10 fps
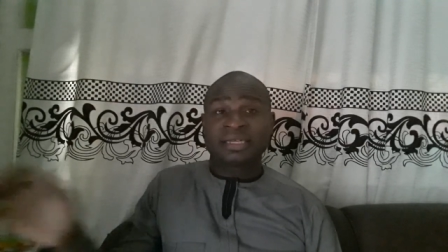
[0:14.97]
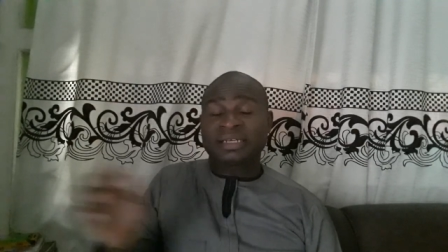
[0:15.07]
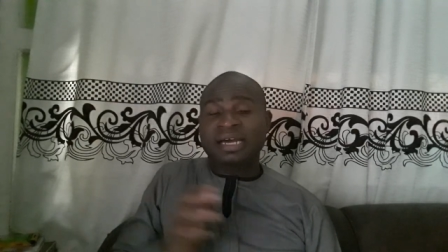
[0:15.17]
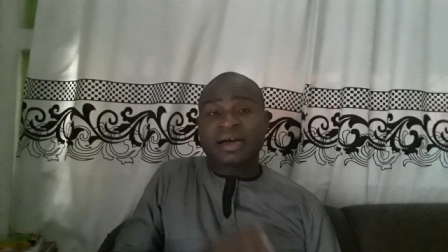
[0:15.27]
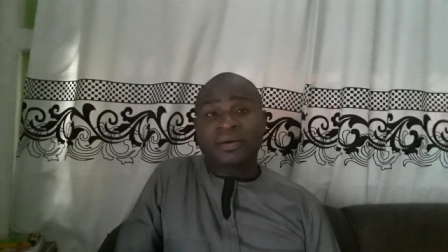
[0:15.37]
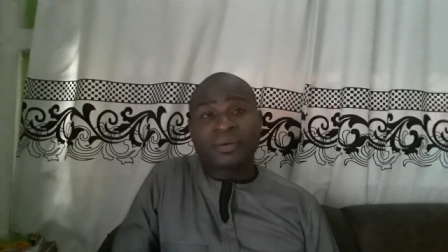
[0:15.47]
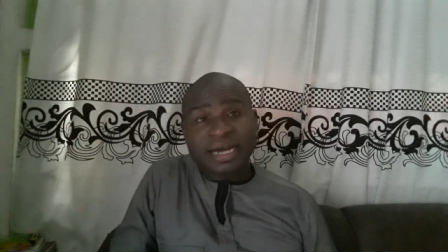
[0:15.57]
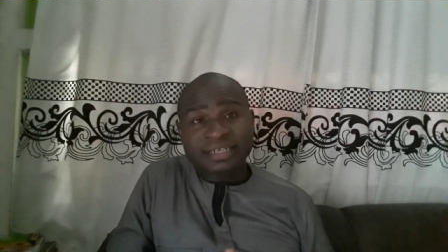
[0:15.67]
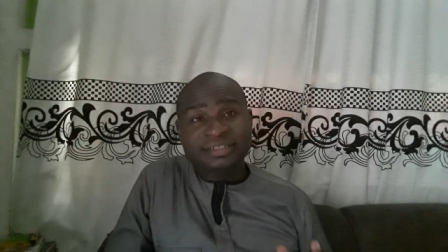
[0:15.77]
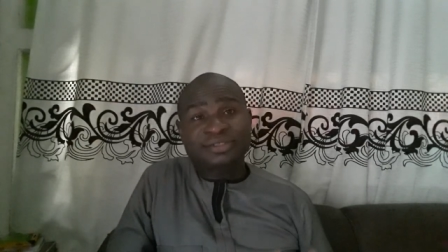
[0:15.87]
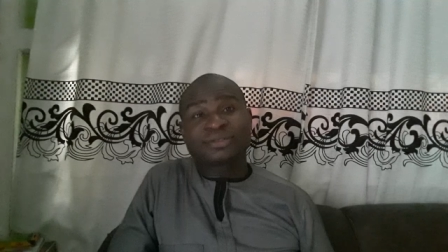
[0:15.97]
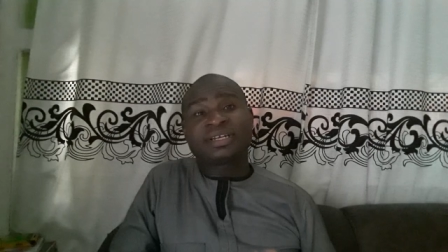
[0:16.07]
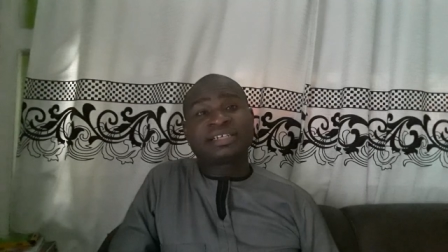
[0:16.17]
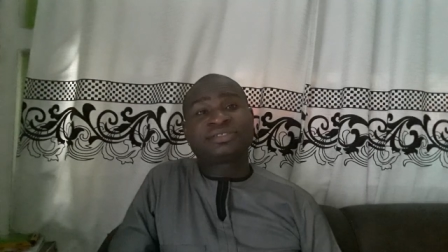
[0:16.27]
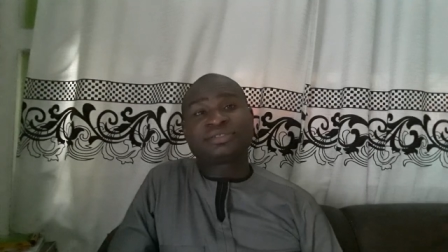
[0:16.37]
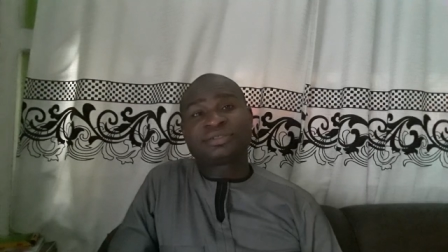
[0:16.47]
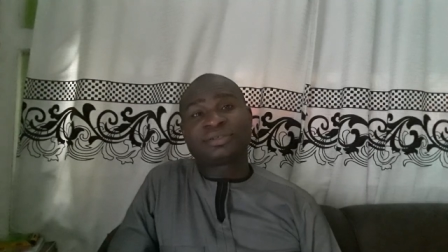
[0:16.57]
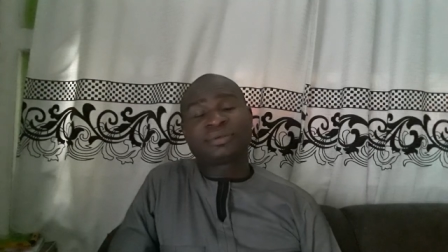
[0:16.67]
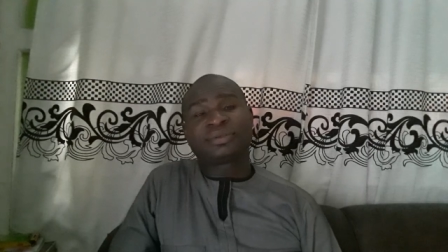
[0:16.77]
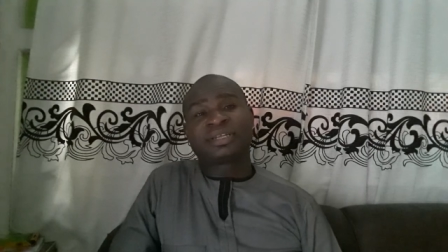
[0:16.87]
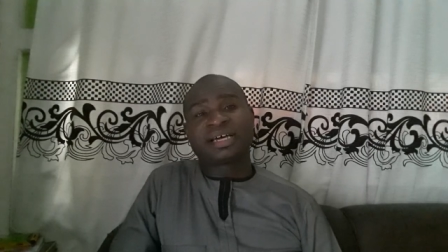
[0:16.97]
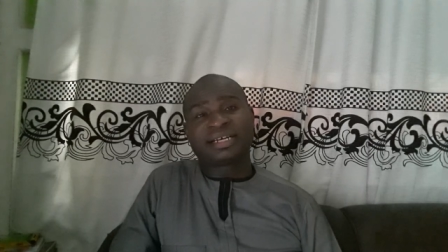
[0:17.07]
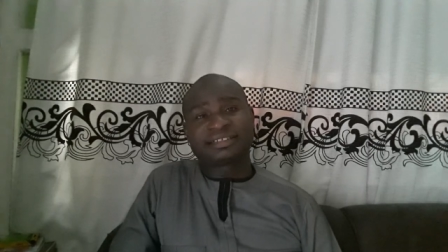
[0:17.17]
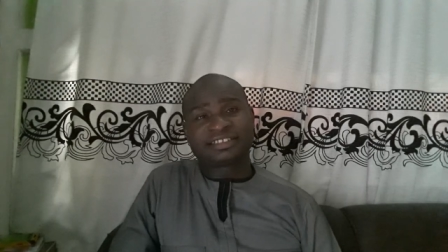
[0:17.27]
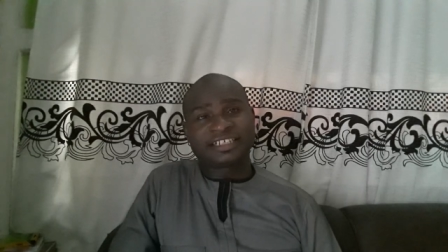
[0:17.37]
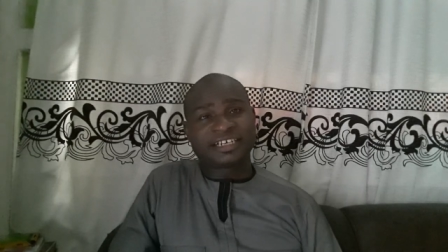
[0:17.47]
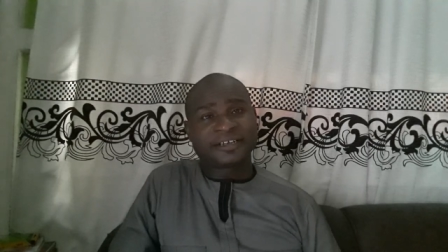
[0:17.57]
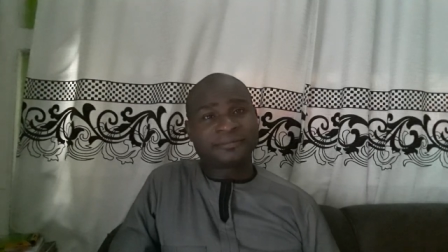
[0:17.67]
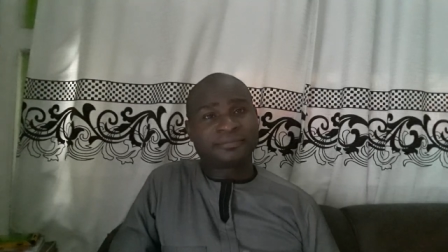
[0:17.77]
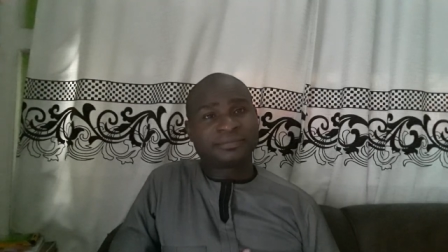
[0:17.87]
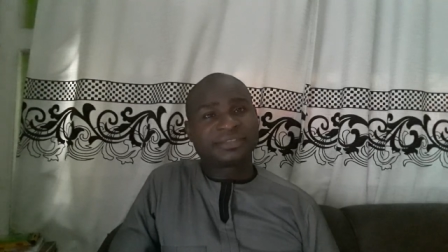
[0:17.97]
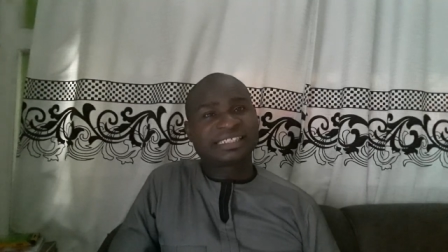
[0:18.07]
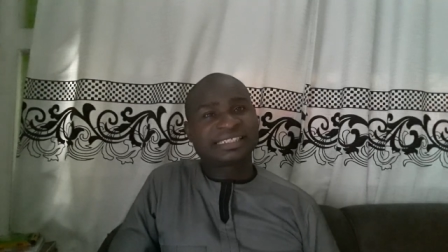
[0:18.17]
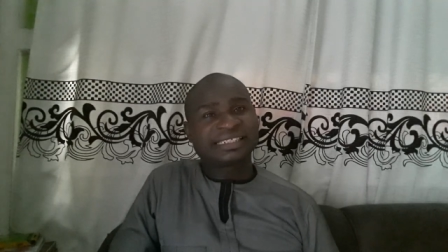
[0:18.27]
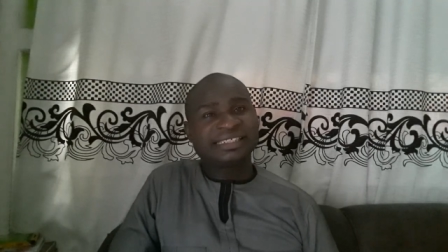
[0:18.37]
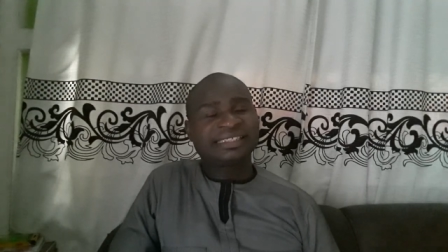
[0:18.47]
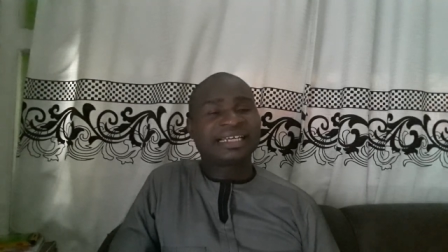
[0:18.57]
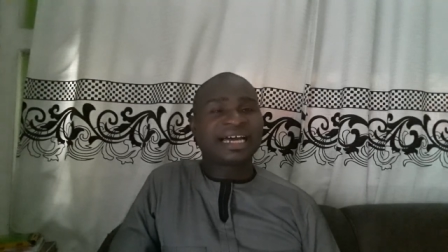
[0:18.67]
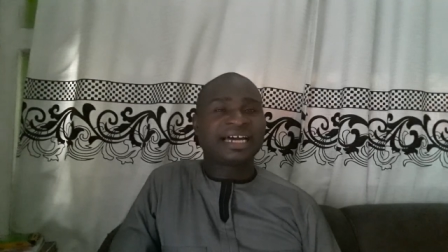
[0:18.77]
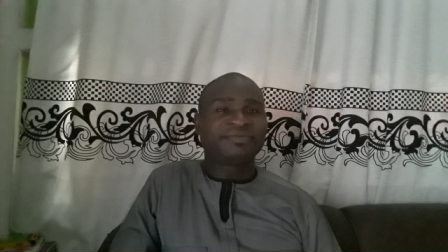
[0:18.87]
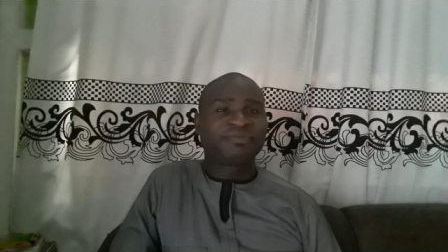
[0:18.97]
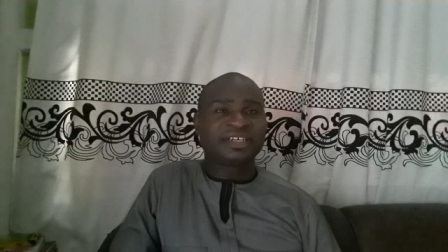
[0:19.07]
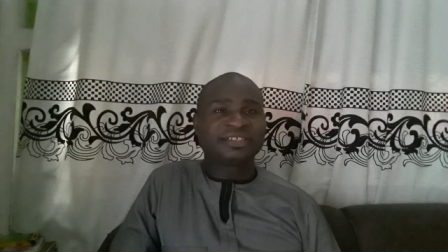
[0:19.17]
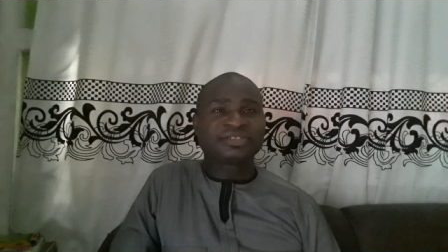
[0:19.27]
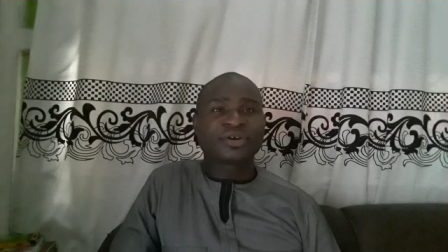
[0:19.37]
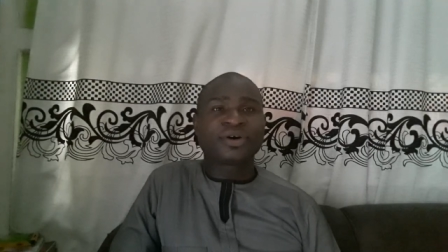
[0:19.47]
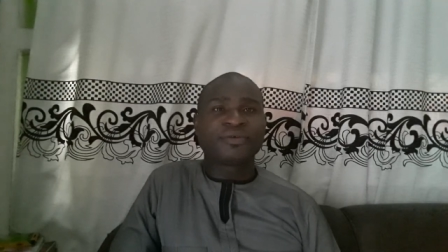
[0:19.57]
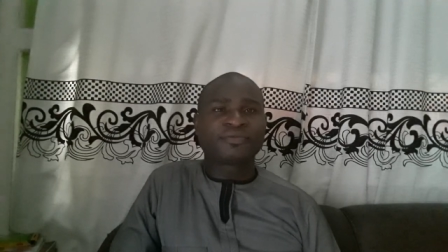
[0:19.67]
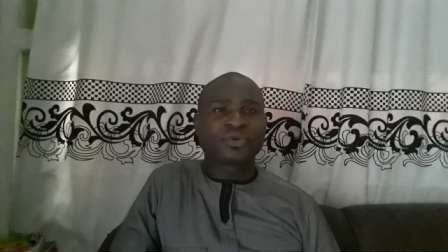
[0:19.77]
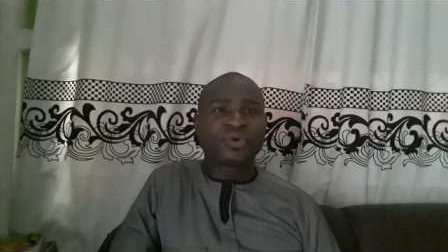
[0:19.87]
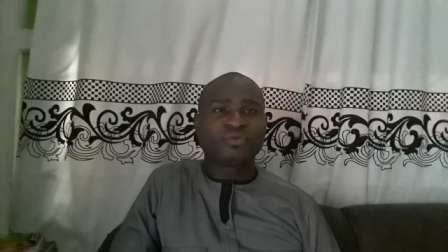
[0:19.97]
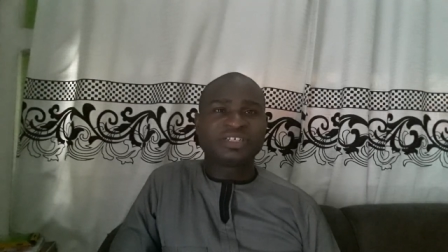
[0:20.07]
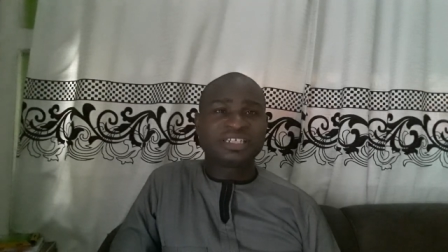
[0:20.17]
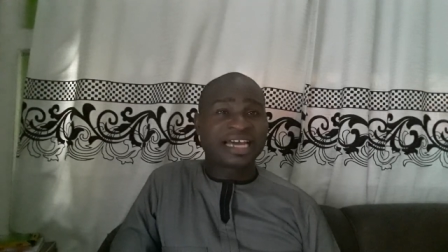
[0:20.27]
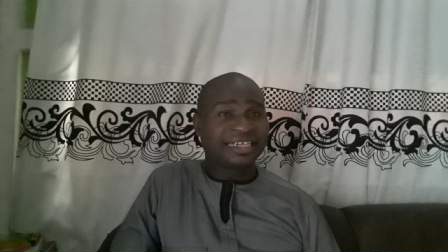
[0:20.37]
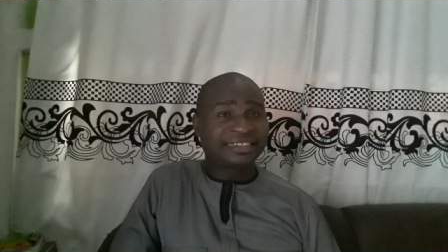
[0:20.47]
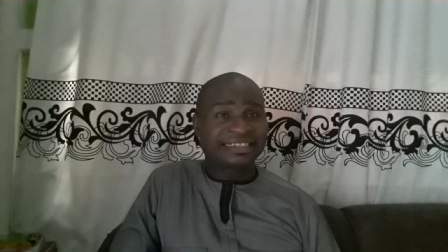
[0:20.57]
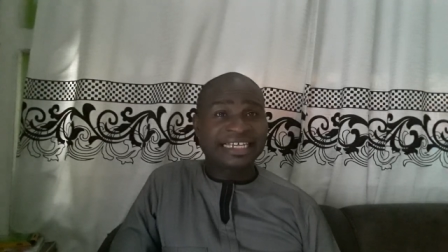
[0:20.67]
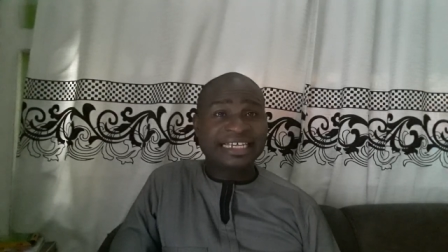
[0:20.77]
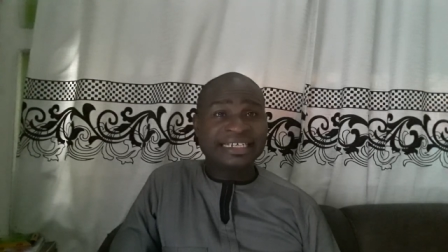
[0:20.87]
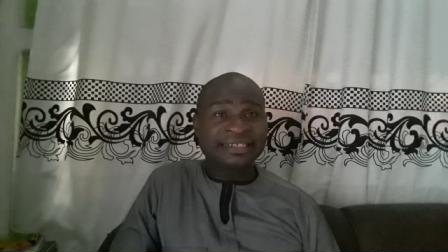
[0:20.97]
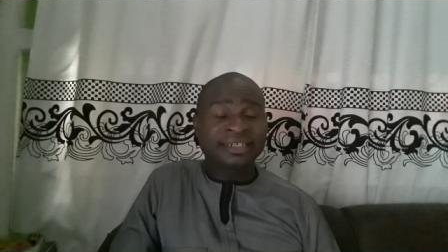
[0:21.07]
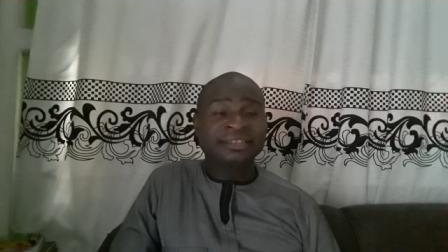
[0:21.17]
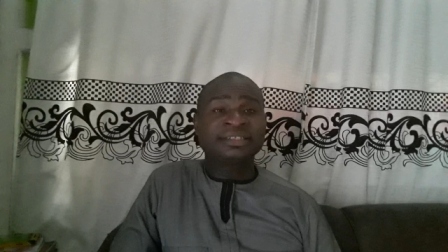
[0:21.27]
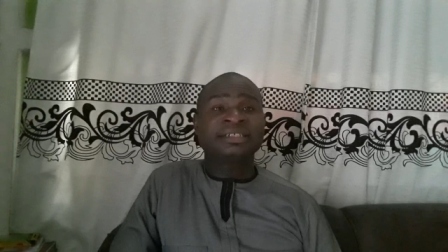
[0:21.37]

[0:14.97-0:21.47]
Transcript: Now I need to let you know that um, since the advent of COVID-19